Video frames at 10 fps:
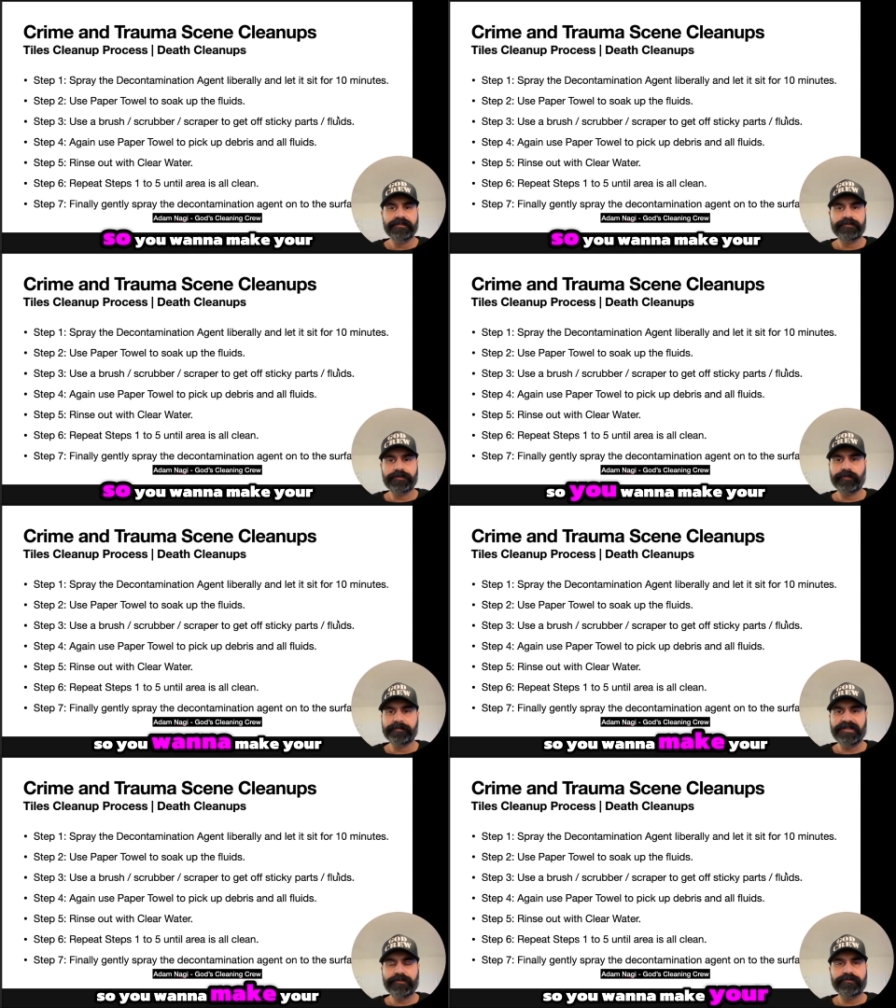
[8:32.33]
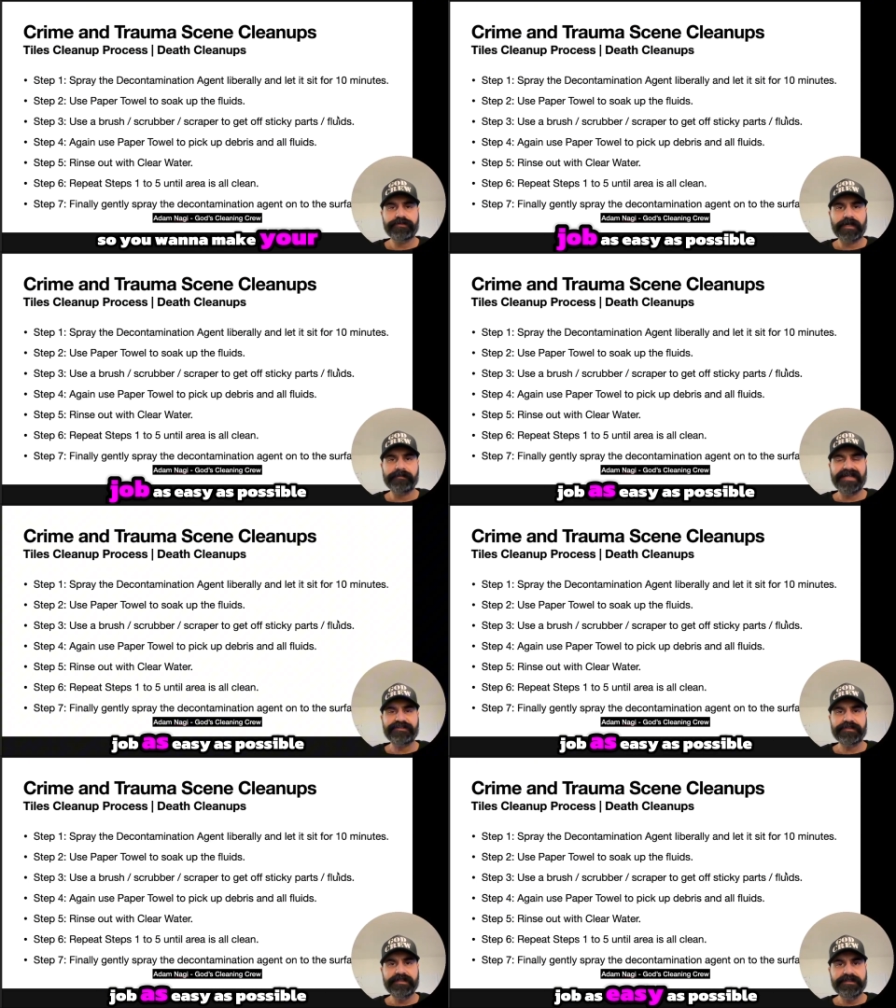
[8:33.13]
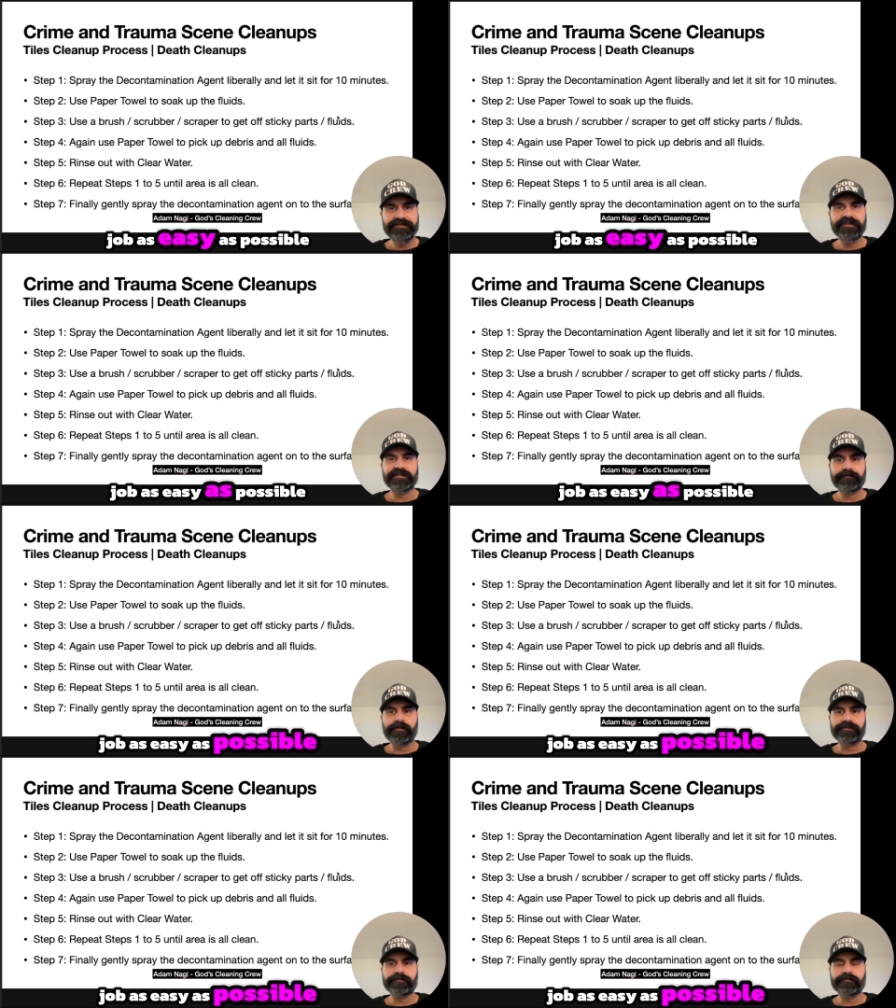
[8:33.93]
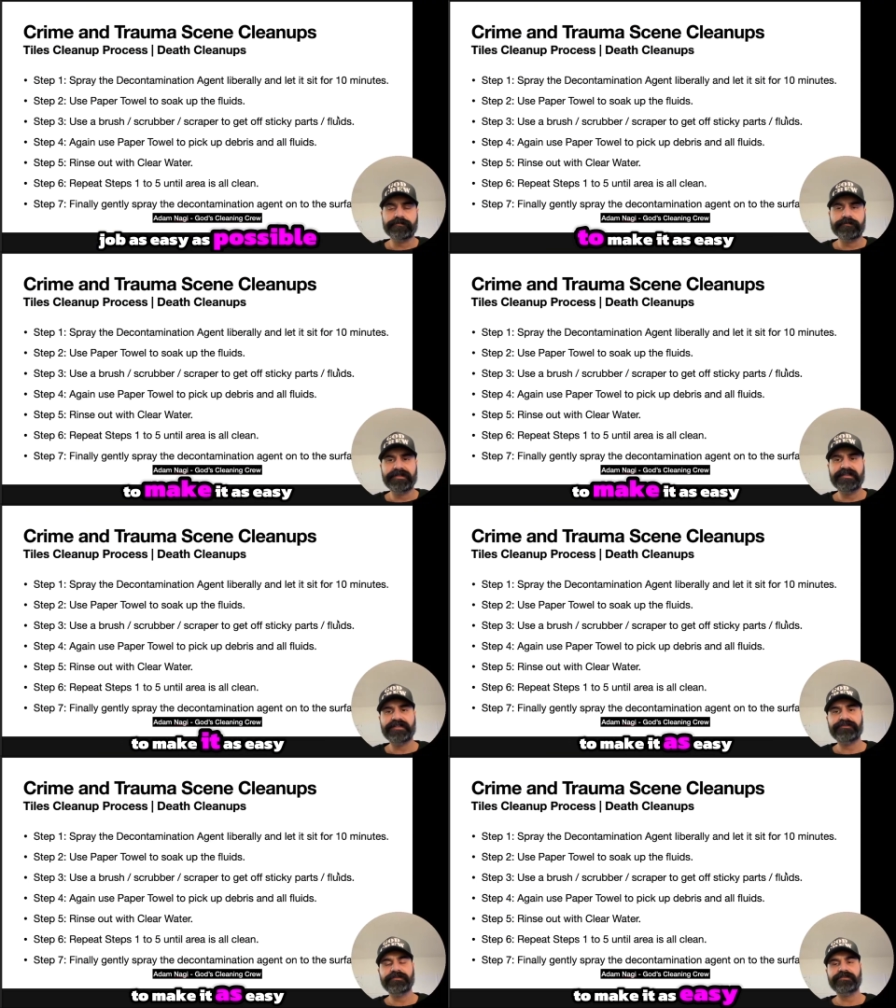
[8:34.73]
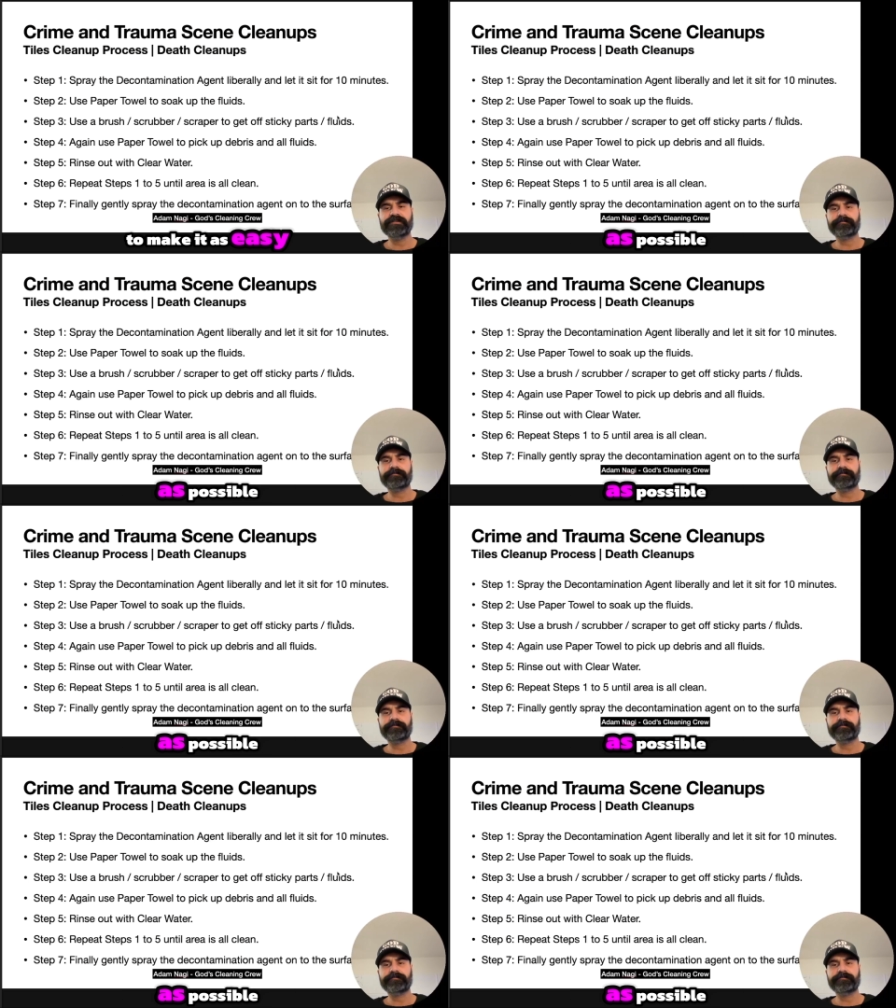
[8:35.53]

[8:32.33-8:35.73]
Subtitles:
So you want to make your job as easy as possible. To make it as easy as